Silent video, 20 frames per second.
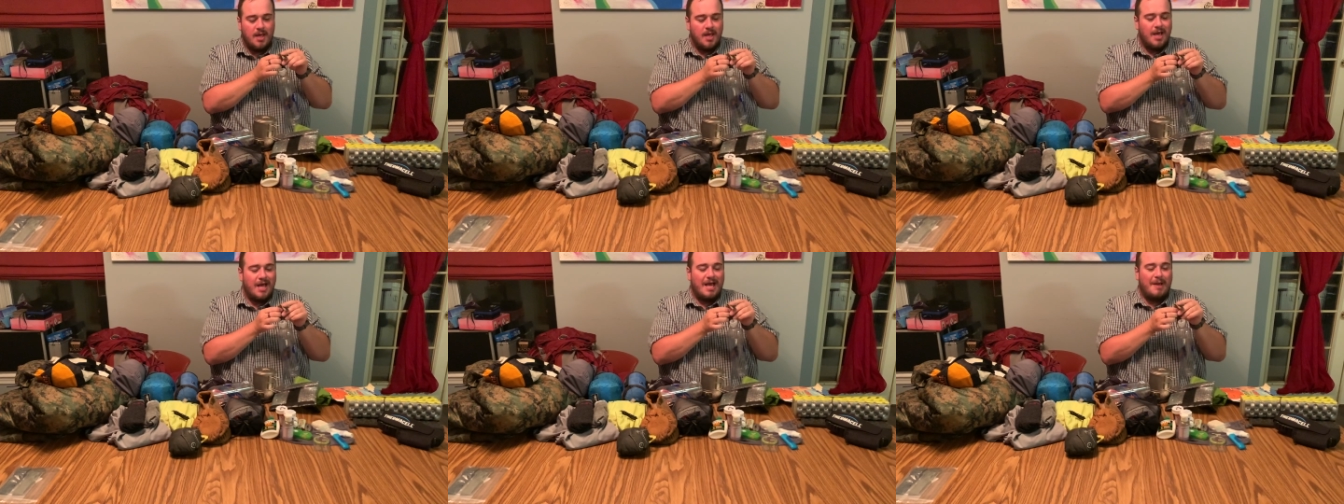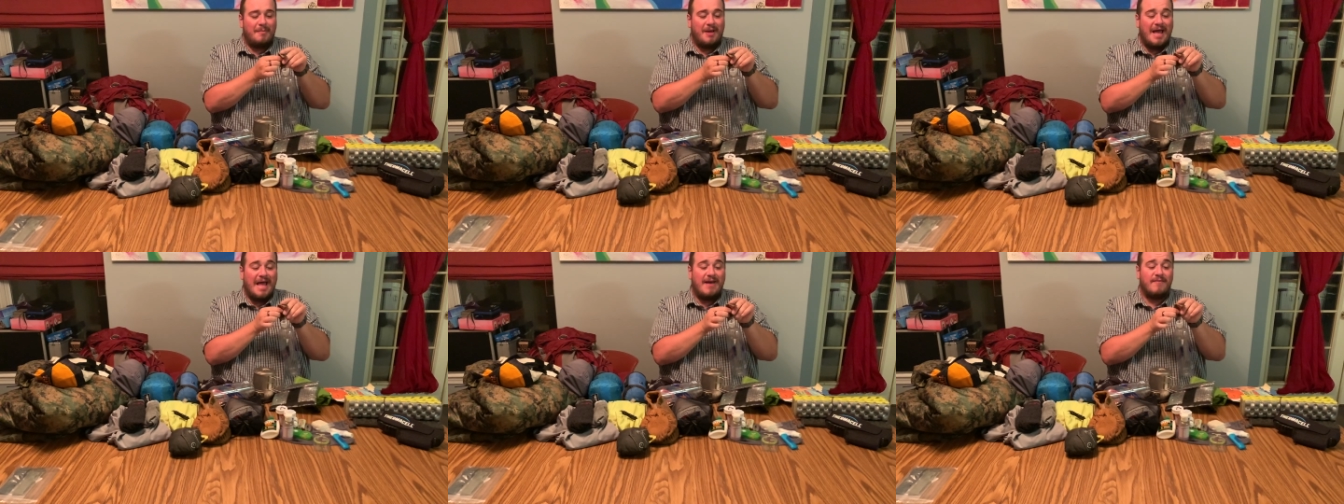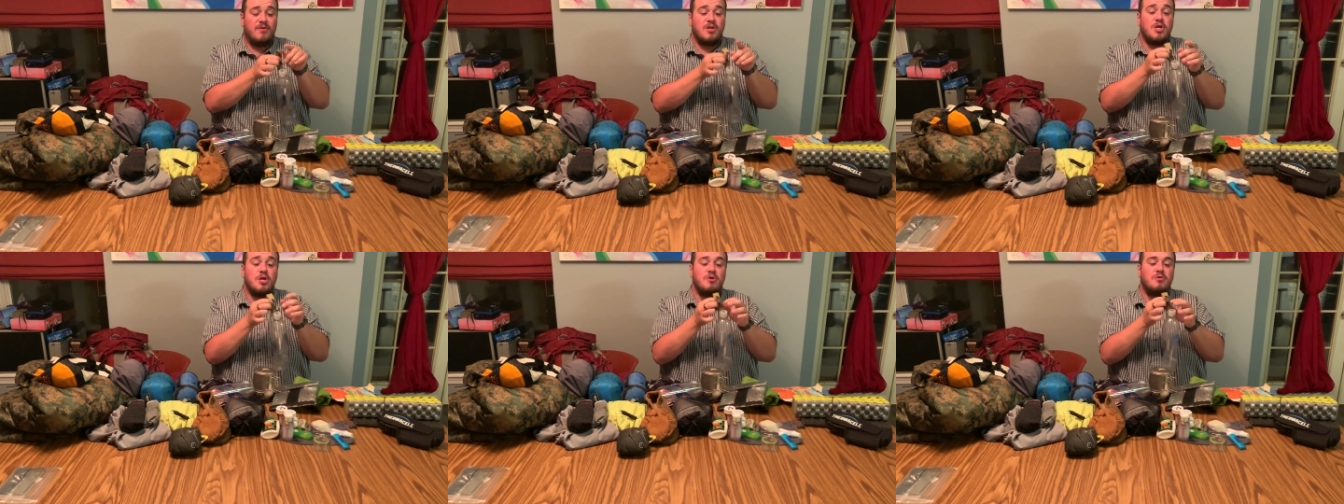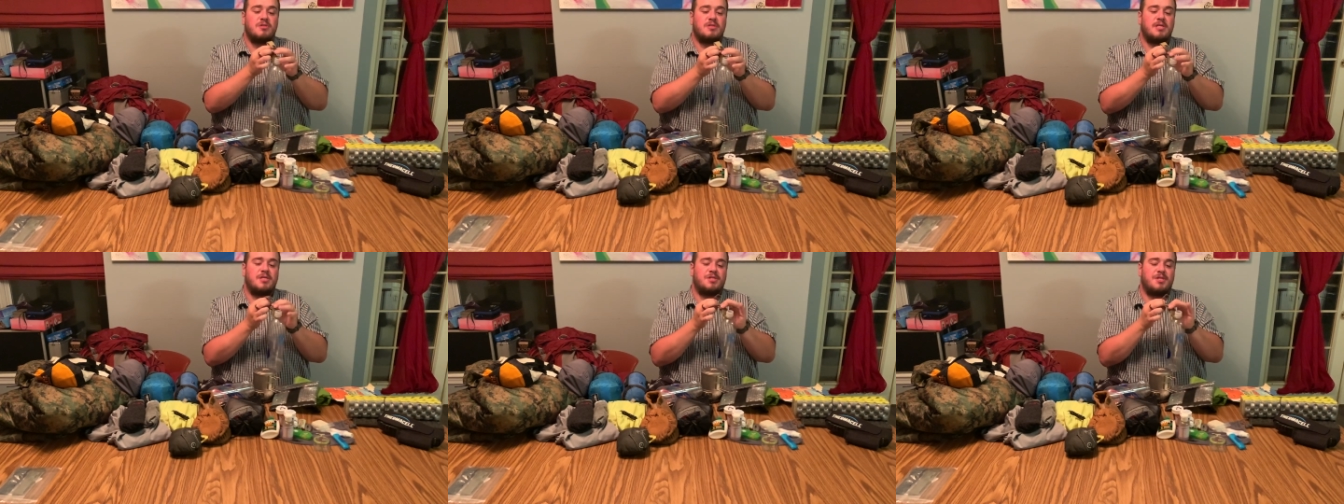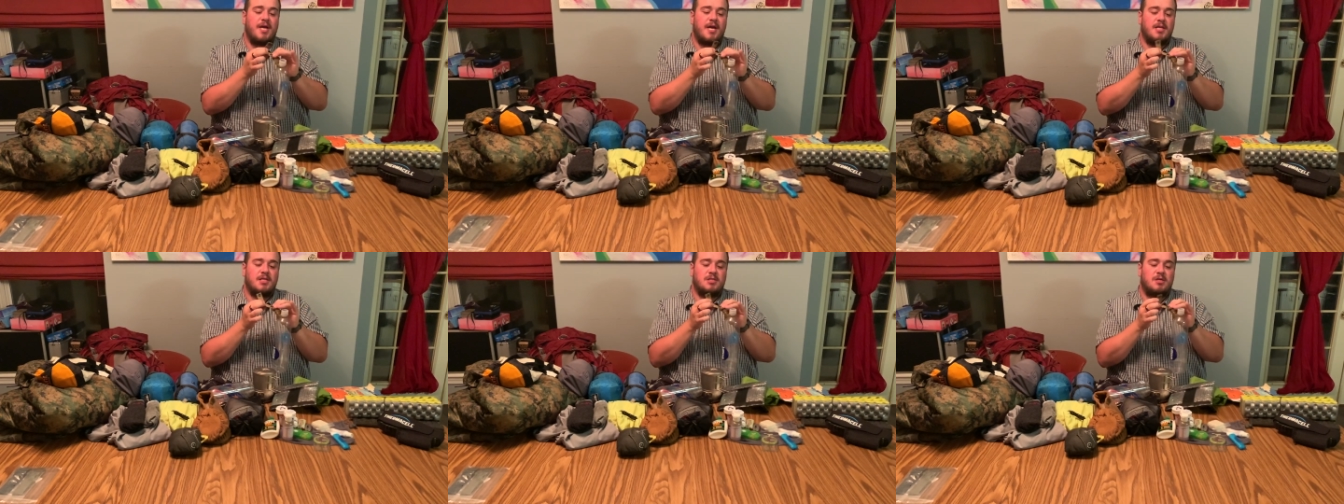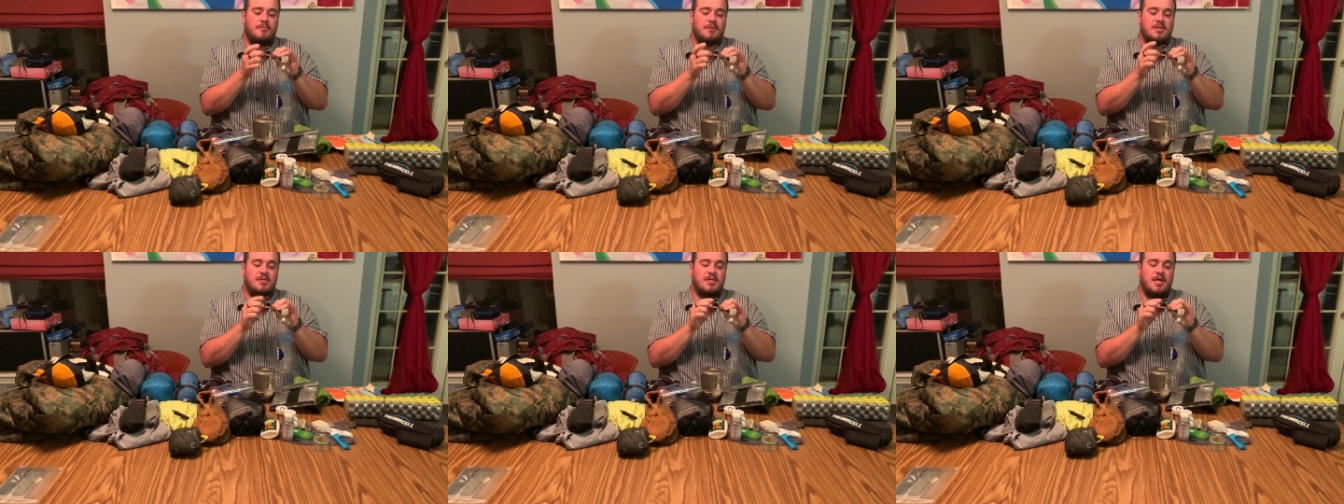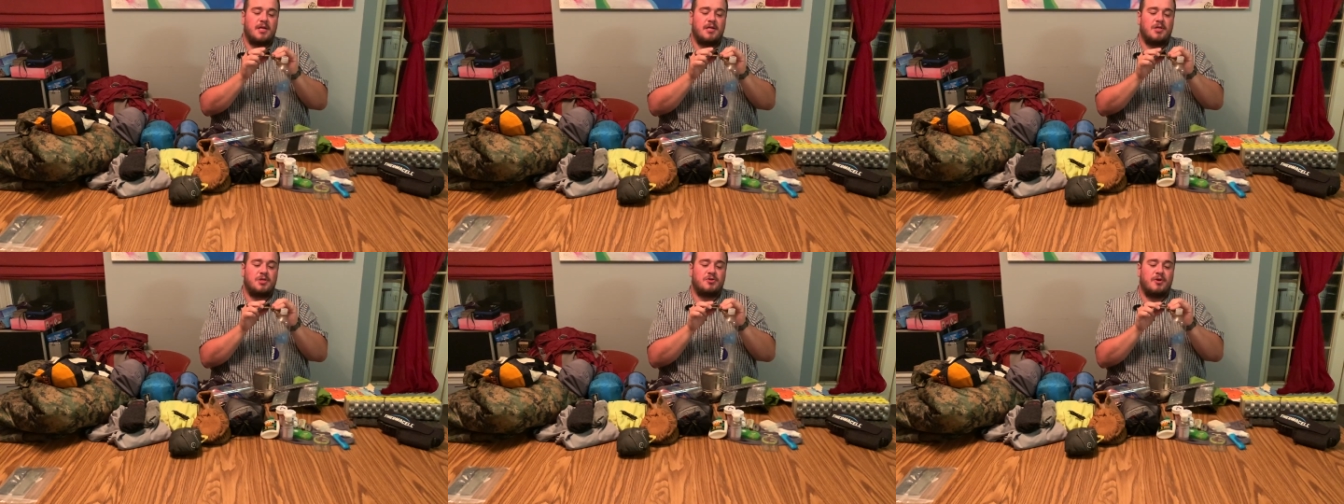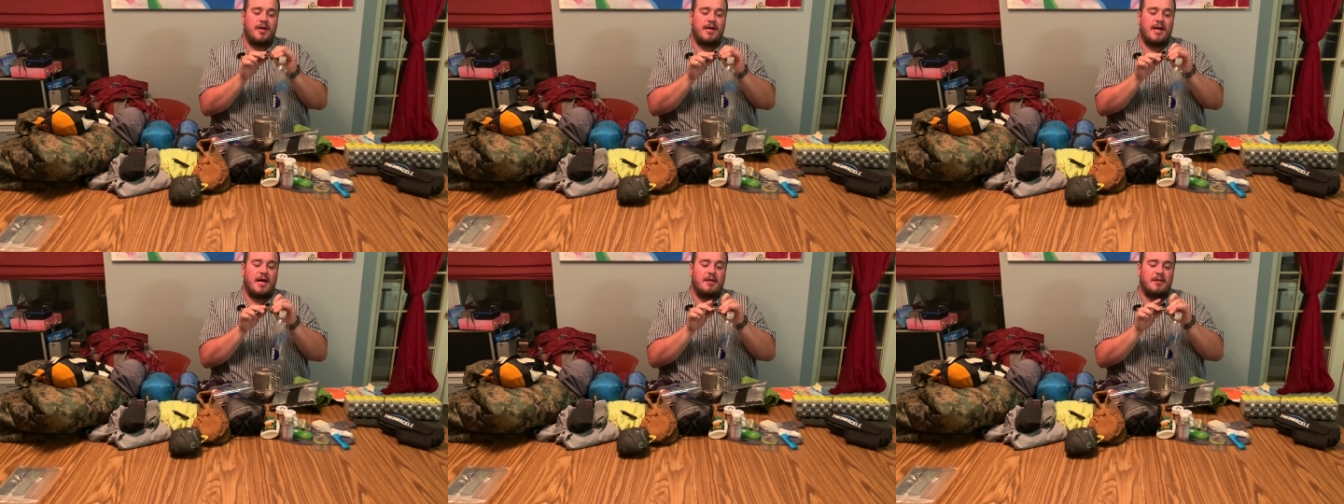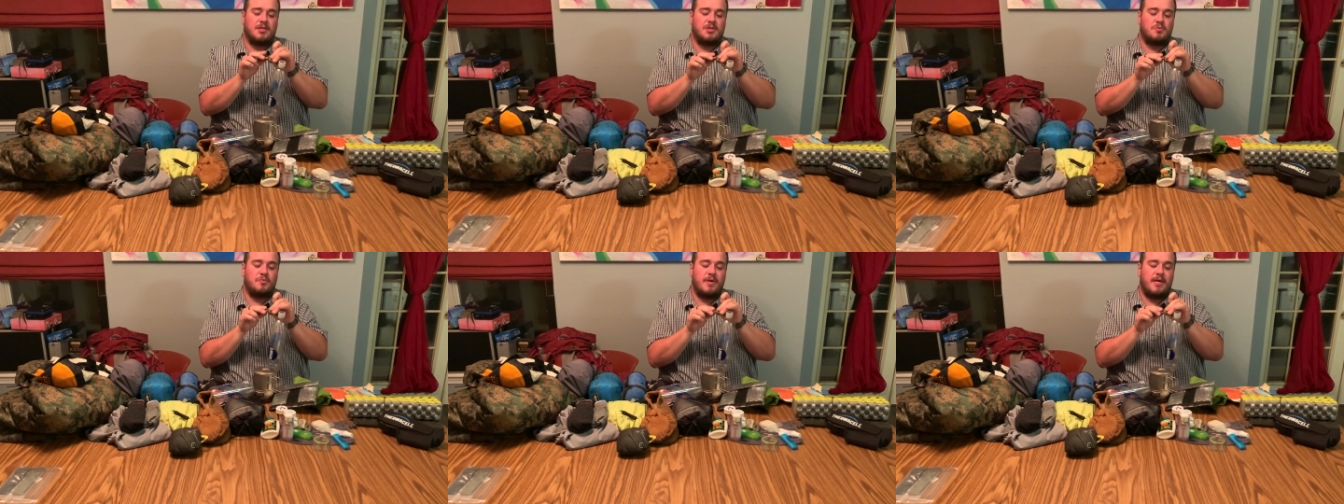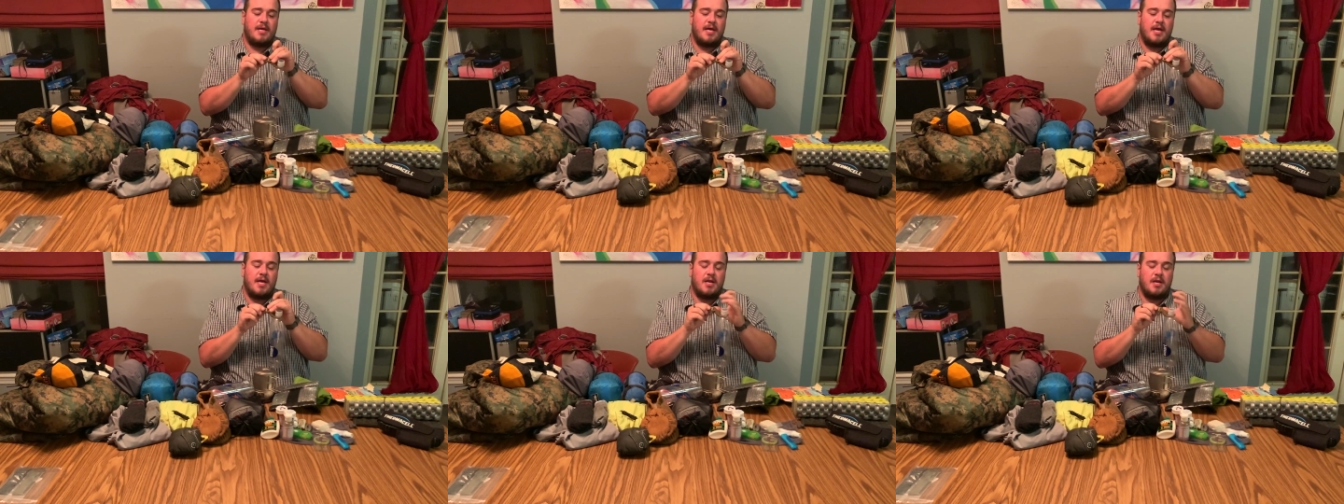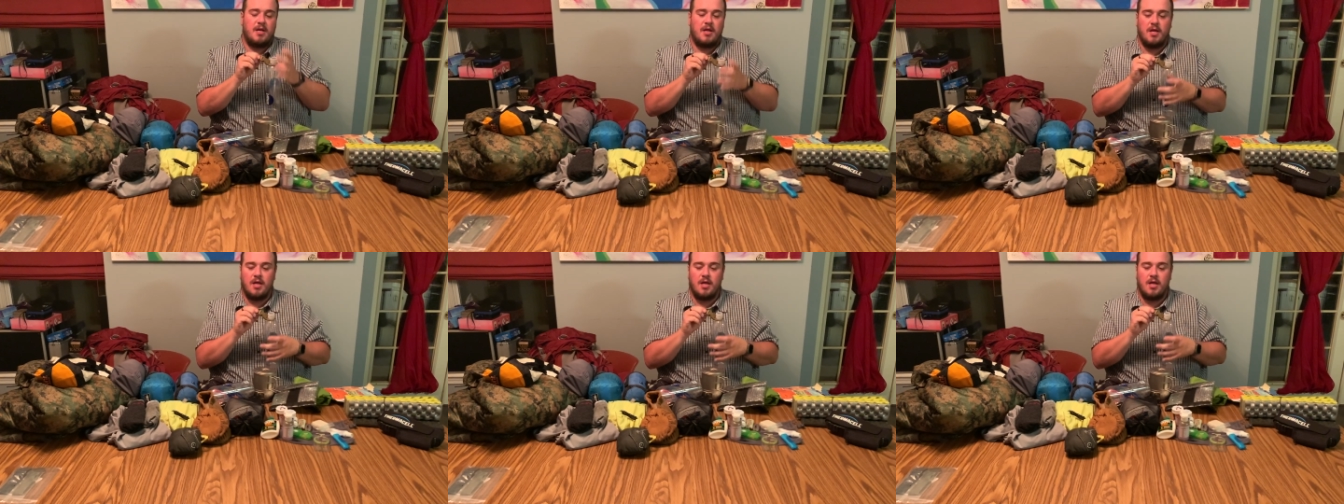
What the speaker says: I haven't used this yet, so I'm excited to try it out this weekend.